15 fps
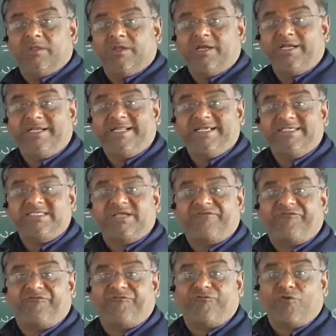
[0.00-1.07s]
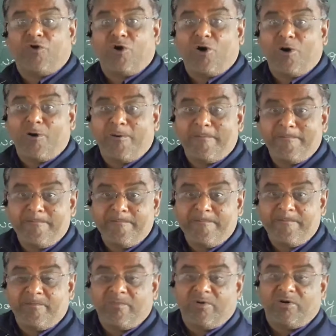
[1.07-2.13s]
It is a
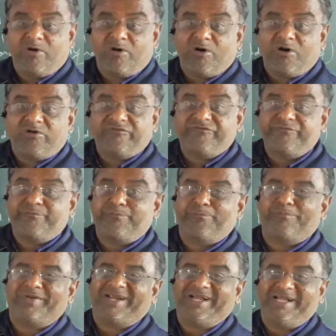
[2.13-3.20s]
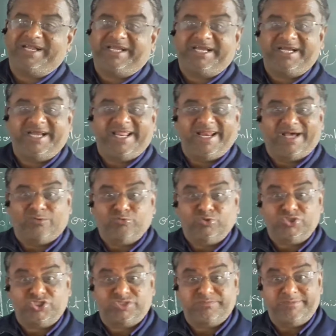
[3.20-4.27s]
form of printed
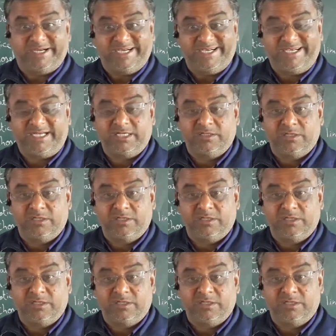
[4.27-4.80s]
announcement.